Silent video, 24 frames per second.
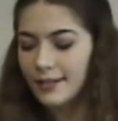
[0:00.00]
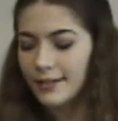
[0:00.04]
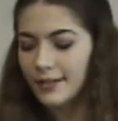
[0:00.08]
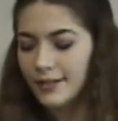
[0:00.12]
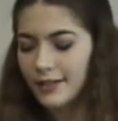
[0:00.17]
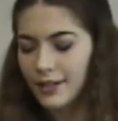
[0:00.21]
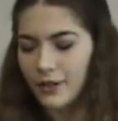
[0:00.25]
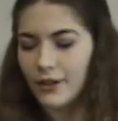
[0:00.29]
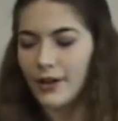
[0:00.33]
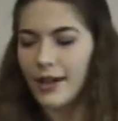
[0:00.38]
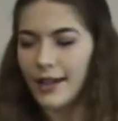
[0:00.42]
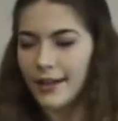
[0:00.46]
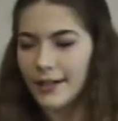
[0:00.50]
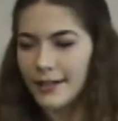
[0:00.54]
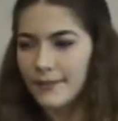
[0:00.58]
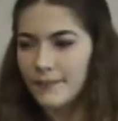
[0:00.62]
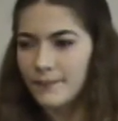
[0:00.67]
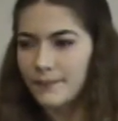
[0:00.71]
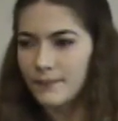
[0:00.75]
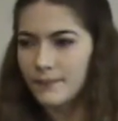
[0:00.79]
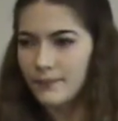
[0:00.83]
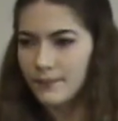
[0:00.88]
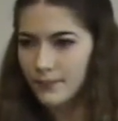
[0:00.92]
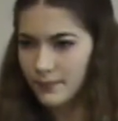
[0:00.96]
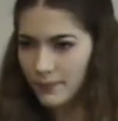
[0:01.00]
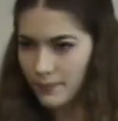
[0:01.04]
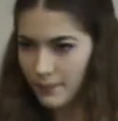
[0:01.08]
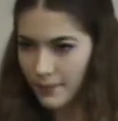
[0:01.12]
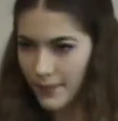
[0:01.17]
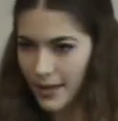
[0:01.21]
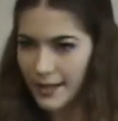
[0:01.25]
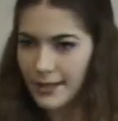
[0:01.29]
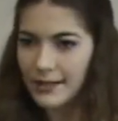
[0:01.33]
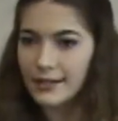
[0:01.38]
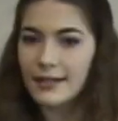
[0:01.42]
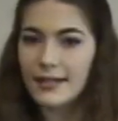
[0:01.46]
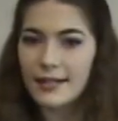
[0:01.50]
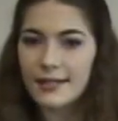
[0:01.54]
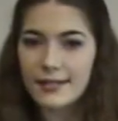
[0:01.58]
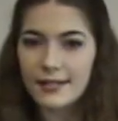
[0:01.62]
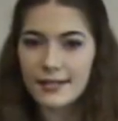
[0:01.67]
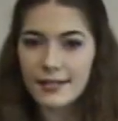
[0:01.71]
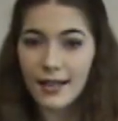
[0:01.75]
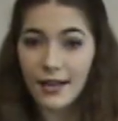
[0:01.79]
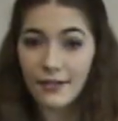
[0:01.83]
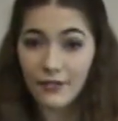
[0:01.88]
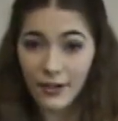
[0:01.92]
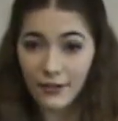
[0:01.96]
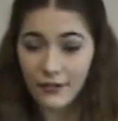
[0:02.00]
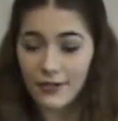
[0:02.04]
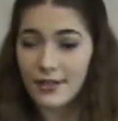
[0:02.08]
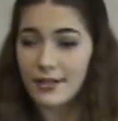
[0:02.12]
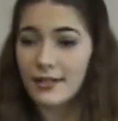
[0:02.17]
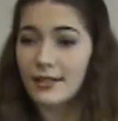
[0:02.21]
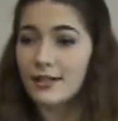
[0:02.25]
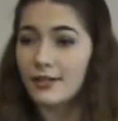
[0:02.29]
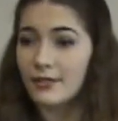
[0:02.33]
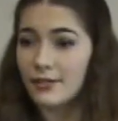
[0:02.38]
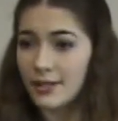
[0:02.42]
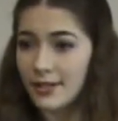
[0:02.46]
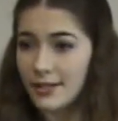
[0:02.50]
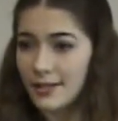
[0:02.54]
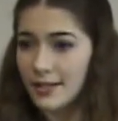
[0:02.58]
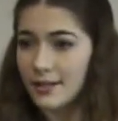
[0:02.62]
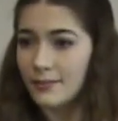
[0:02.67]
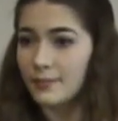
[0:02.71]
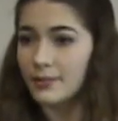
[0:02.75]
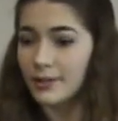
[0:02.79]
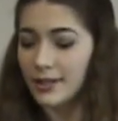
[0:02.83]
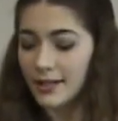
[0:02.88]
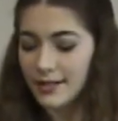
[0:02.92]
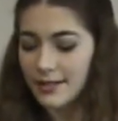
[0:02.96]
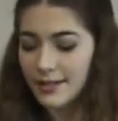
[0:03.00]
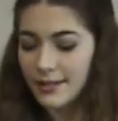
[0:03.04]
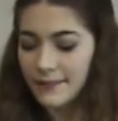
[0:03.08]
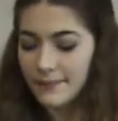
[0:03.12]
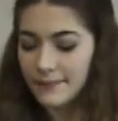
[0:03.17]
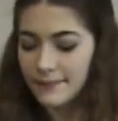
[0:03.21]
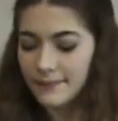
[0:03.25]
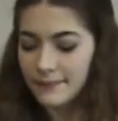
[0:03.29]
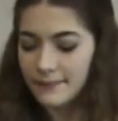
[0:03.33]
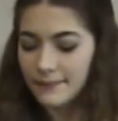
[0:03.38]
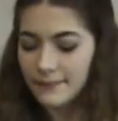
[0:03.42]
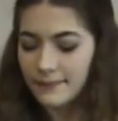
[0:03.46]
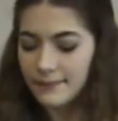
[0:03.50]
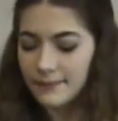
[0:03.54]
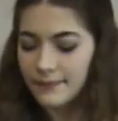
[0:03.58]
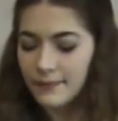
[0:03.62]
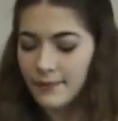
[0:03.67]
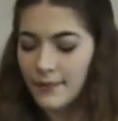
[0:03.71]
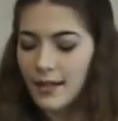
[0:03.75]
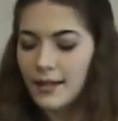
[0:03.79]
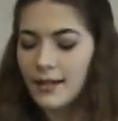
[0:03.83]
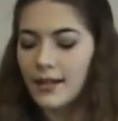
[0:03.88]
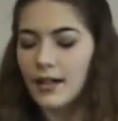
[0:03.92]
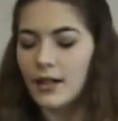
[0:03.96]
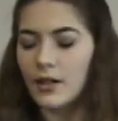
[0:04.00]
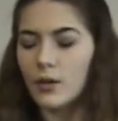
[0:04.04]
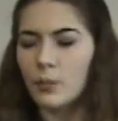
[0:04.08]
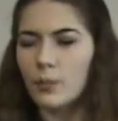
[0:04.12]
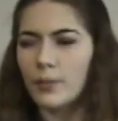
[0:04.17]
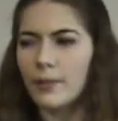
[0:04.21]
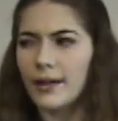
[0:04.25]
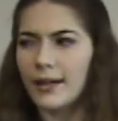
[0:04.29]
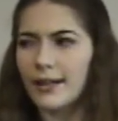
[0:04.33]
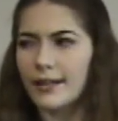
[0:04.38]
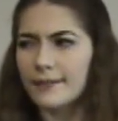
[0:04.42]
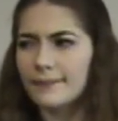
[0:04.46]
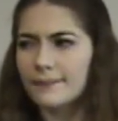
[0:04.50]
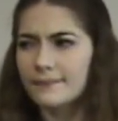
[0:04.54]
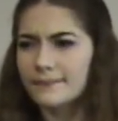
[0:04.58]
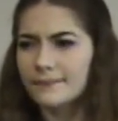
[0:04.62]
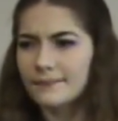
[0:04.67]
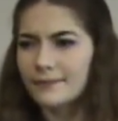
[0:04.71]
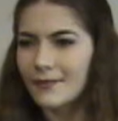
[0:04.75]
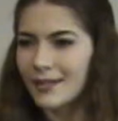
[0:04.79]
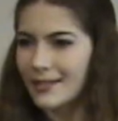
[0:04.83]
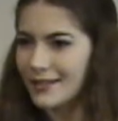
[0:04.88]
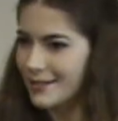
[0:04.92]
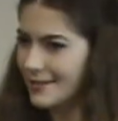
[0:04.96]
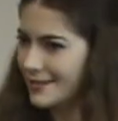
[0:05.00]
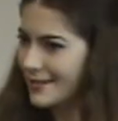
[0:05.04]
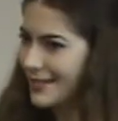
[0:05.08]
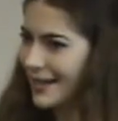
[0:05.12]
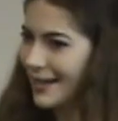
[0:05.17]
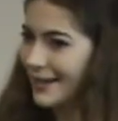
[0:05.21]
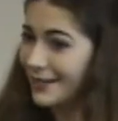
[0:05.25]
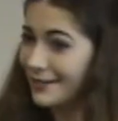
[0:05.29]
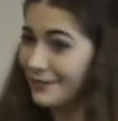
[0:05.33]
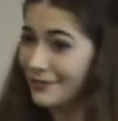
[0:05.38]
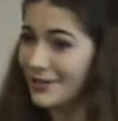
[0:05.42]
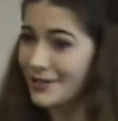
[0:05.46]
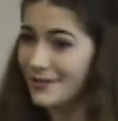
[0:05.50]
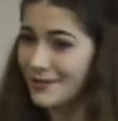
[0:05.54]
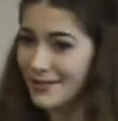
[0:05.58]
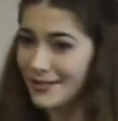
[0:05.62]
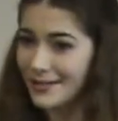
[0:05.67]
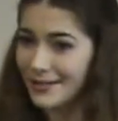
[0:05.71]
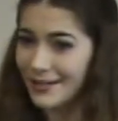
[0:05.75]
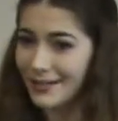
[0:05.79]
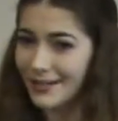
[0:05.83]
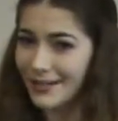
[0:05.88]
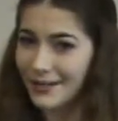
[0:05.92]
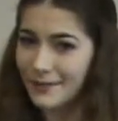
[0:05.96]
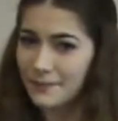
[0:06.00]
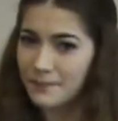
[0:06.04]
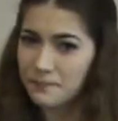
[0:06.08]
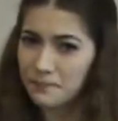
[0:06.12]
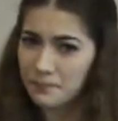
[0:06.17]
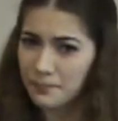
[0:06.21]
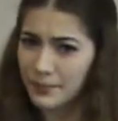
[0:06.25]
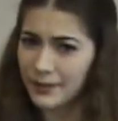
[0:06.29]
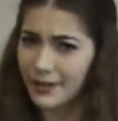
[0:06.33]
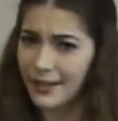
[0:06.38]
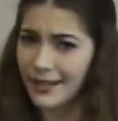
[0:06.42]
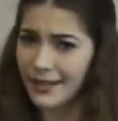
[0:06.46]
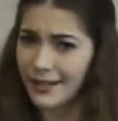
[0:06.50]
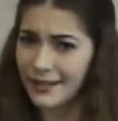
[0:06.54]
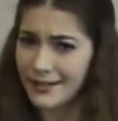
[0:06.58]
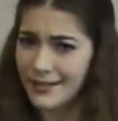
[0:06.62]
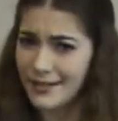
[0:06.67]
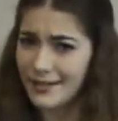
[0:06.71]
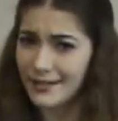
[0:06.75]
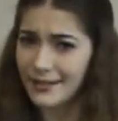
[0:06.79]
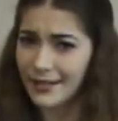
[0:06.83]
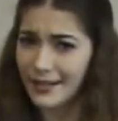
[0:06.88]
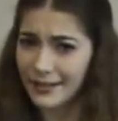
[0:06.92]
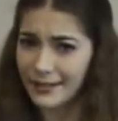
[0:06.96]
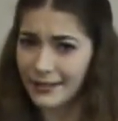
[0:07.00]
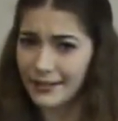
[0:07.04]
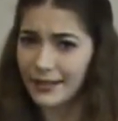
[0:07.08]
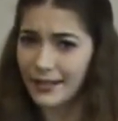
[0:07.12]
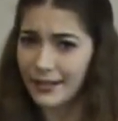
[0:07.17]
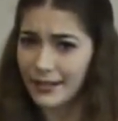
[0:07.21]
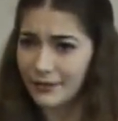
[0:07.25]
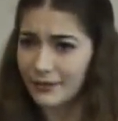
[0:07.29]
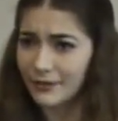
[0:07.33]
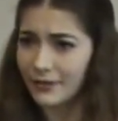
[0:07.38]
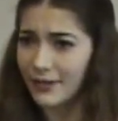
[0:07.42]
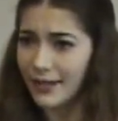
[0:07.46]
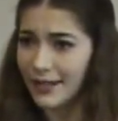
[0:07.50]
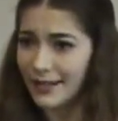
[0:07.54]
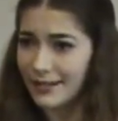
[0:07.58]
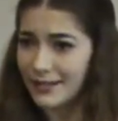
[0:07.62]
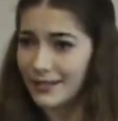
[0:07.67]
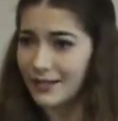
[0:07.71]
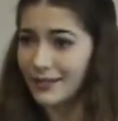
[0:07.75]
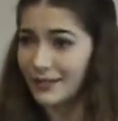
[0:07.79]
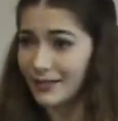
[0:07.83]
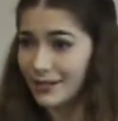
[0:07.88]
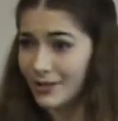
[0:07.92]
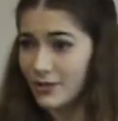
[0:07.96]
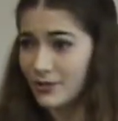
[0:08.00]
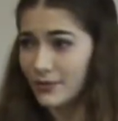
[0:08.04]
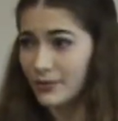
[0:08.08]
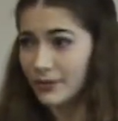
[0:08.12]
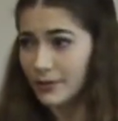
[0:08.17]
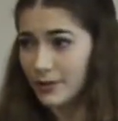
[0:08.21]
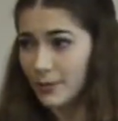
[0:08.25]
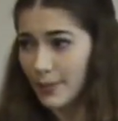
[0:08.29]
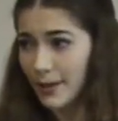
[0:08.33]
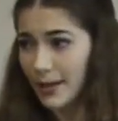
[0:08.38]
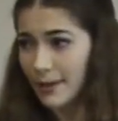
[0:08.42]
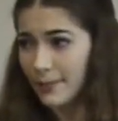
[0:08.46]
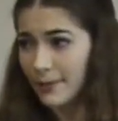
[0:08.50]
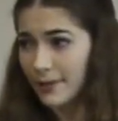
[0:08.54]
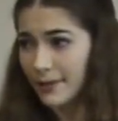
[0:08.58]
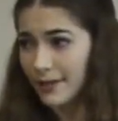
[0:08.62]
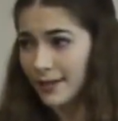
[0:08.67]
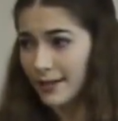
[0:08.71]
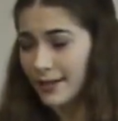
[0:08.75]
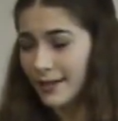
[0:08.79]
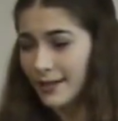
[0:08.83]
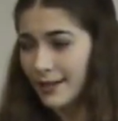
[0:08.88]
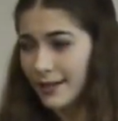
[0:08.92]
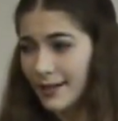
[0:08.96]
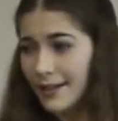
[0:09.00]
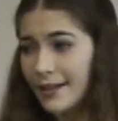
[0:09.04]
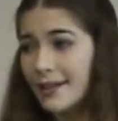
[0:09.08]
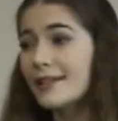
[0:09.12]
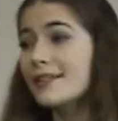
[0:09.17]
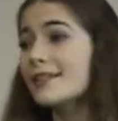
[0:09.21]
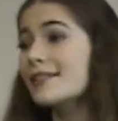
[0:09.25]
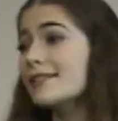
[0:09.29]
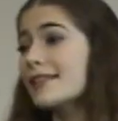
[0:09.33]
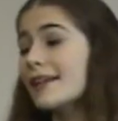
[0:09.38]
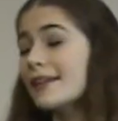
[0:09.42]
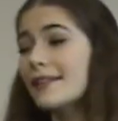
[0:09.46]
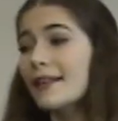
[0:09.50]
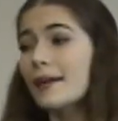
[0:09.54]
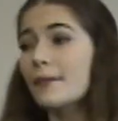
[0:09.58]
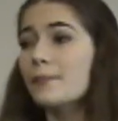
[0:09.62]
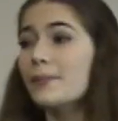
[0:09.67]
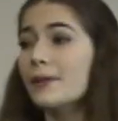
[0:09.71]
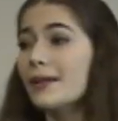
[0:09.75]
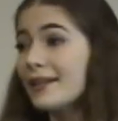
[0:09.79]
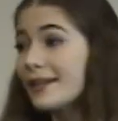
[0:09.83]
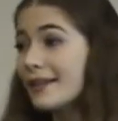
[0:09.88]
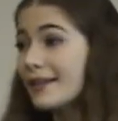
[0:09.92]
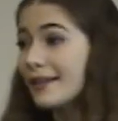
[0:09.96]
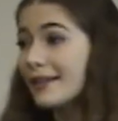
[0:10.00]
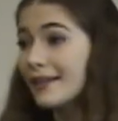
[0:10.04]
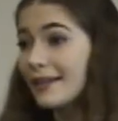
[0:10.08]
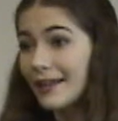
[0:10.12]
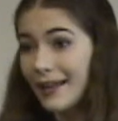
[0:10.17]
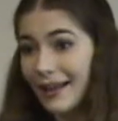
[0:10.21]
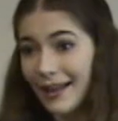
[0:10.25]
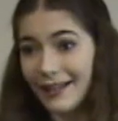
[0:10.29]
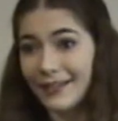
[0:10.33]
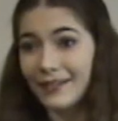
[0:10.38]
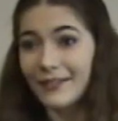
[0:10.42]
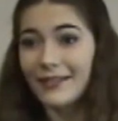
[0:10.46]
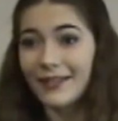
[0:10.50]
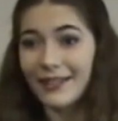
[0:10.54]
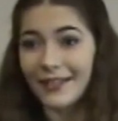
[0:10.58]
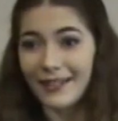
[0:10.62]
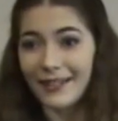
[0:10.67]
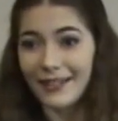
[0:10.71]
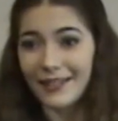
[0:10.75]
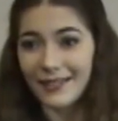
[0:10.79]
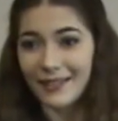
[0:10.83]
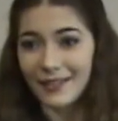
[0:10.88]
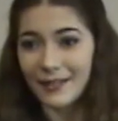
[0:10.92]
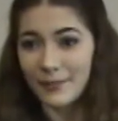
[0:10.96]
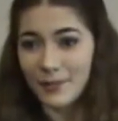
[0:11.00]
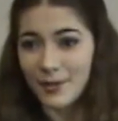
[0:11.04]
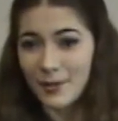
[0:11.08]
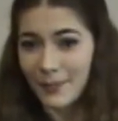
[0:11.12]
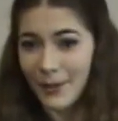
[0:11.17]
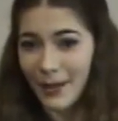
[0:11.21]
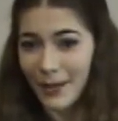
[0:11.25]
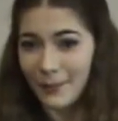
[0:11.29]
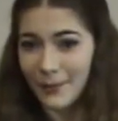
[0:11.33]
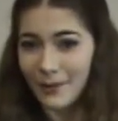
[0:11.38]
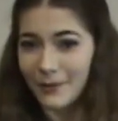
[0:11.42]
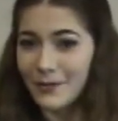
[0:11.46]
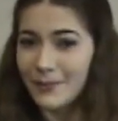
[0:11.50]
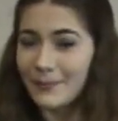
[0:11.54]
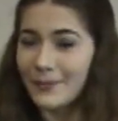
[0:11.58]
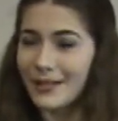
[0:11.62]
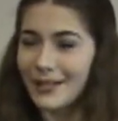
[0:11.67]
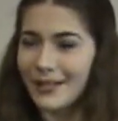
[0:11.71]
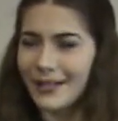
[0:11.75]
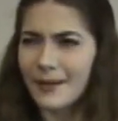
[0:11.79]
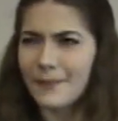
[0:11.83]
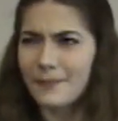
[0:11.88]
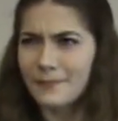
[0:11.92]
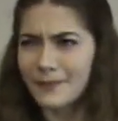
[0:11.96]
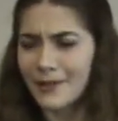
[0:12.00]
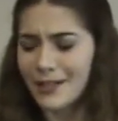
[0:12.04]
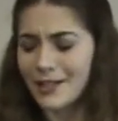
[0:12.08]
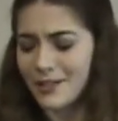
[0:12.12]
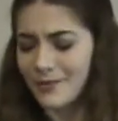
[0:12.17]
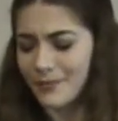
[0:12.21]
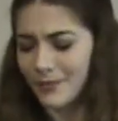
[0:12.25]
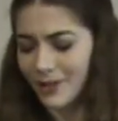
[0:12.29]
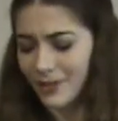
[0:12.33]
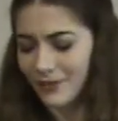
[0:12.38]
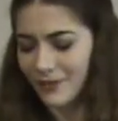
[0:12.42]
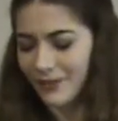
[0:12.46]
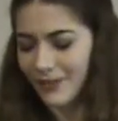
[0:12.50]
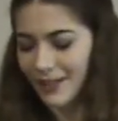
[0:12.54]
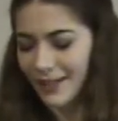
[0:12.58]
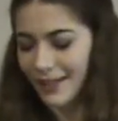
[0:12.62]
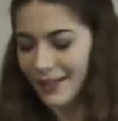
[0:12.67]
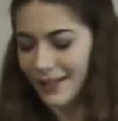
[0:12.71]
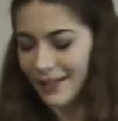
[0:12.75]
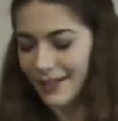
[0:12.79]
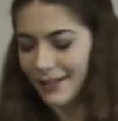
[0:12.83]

Go ahead, make a list of everything you need to complete. Oh, but instead of using plain, slightly off-white college ruled paper, decide that pink Hello Kitty themed paper would be much more fitting.